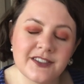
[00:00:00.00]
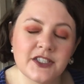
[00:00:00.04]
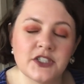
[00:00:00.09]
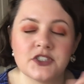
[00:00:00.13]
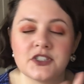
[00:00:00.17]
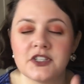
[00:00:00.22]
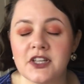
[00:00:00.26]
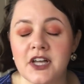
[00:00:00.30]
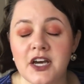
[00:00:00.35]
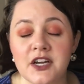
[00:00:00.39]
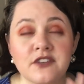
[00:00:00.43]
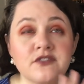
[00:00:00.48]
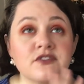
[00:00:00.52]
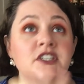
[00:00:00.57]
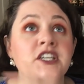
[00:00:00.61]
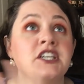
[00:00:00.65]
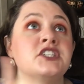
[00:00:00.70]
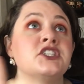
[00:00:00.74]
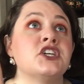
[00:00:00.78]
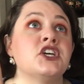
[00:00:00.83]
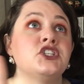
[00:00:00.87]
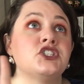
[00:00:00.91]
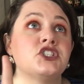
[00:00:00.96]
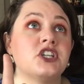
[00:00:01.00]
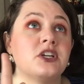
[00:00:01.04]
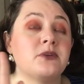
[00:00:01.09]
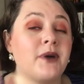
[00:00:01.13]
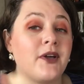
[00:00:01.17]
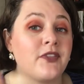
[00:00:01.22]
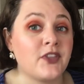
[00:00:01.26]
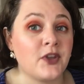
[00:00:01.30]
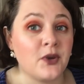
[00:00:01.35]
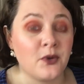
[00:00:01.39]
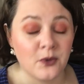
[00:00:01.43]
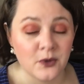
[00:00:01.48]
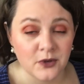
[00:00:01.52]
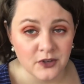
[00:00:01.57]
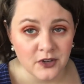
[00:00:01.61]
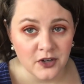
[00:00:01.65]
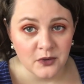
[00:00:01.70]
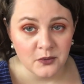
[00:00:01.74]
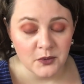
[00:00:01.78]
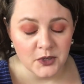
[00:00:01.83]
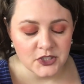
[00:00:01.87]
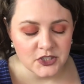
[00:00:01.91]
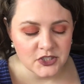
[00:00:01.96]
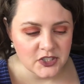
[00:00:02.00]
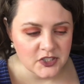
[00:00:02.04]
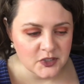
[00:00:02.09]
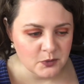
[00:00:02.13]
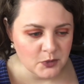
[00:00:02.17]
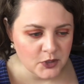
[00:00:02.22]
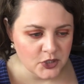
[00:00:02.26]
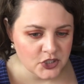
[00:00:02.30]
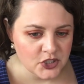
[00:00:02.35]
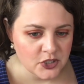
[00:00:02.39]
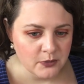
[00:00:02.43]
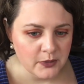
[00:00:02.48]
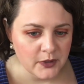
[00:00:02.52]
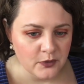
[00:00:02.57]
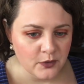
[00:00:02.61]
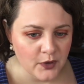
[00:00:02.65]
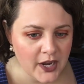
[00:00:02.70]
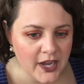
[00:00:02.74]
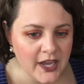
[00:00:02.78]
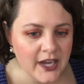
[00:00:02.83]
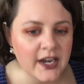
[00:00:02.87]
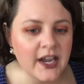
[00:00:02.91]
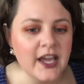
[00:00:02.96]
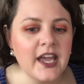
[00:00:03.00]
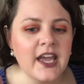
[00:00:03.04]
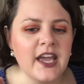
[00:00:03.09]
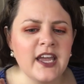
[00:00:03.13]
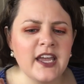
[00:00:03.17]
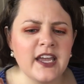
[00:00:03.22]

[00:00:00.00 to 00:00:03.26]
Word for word: there's a lot of contention about the order in which these books should be read.